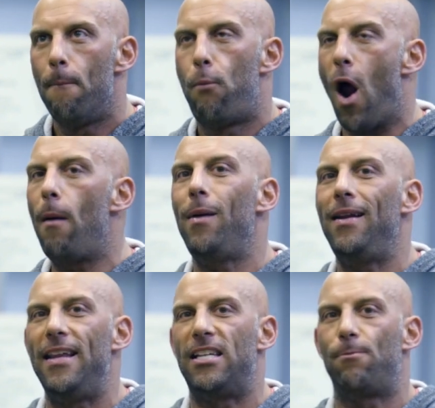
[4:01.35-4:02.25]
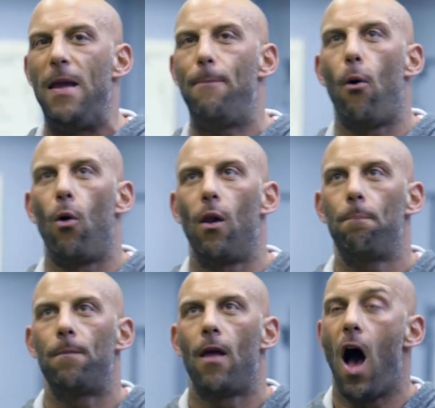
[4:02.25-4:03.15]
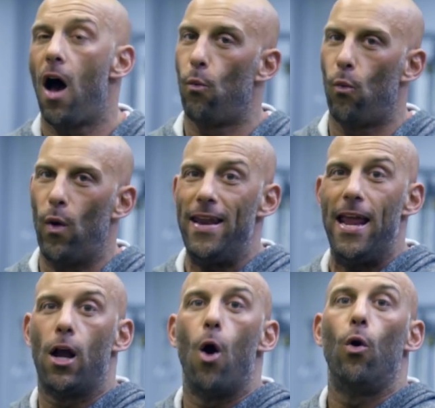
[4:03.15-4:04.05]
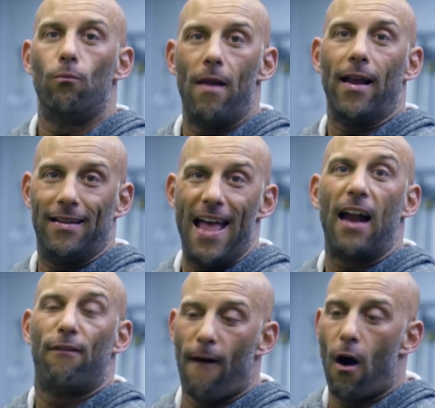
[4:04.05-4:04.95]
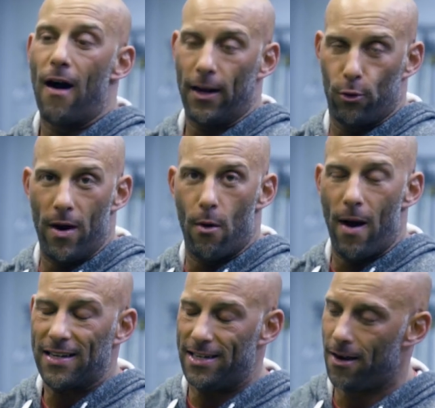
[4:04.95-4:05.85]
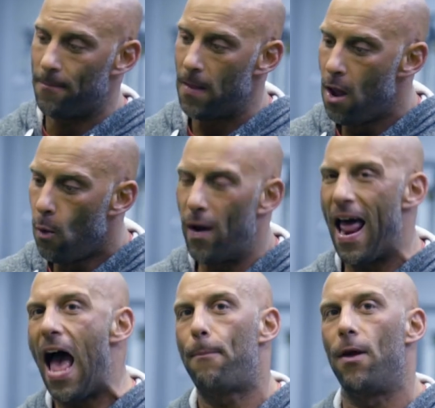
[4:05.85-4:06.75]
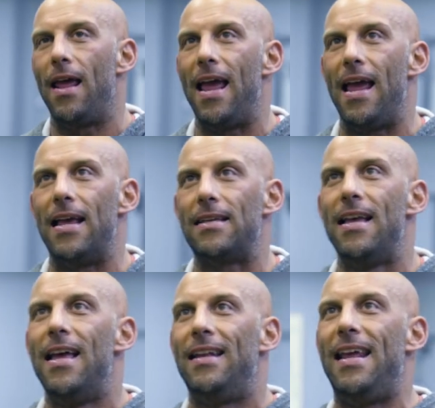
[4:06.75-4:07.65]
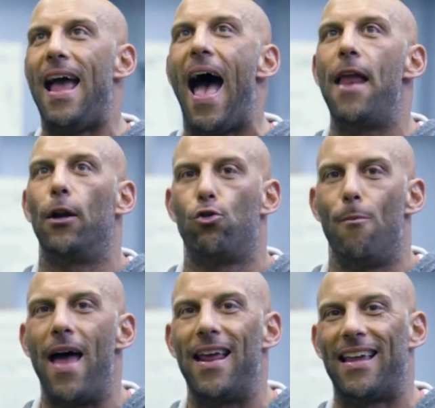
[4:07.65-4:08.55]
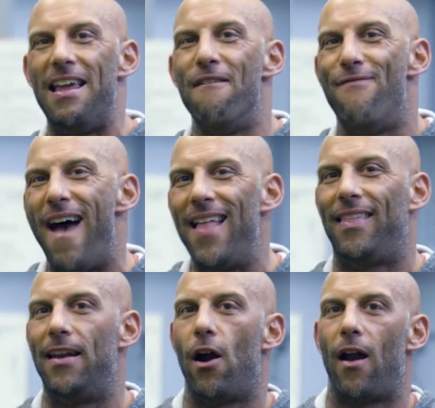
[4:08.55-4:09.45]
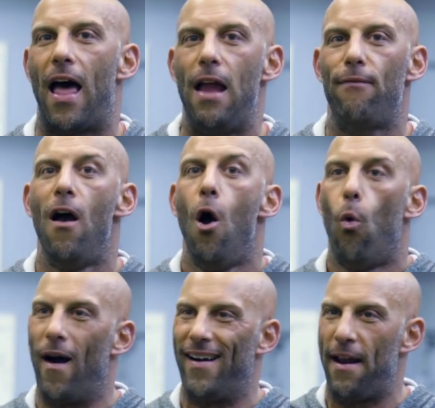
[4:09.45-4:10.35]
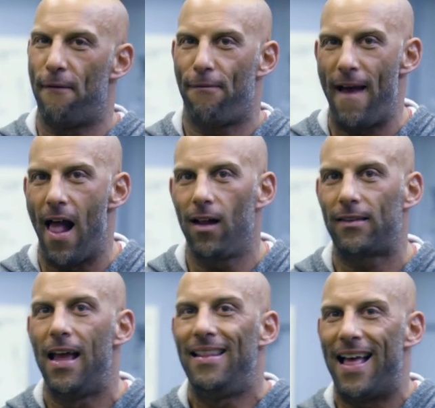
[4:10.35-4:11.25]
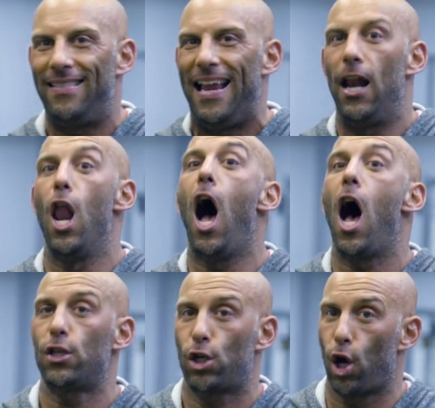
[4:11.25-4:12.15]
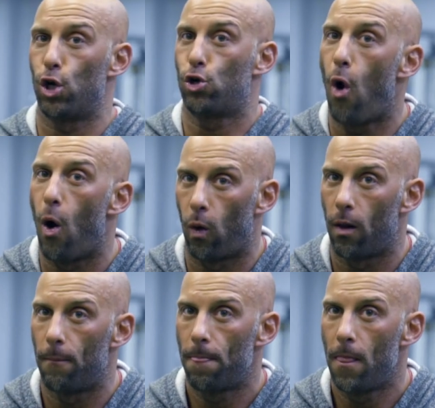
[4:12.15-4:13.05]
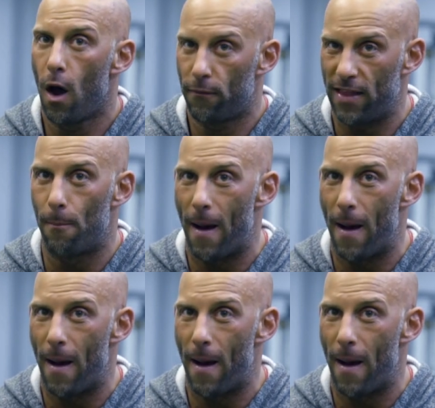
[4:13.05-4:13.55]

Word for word: Probably these people uh, when they go like that far, like to anorexia, what happened is they had a traumatic event in their life where they felt that they lost control of their